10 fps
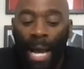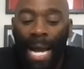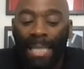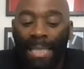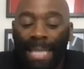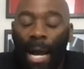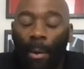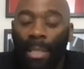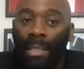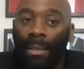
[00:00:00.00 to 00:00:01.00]
highly
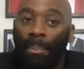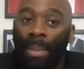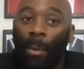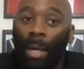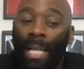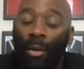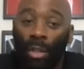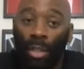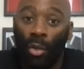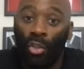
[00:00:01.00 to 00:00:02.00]
touted to be the one that
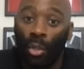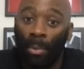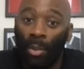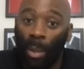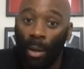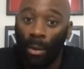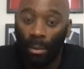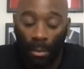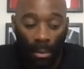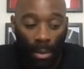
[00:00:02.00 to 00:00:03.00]
got the notch job as well.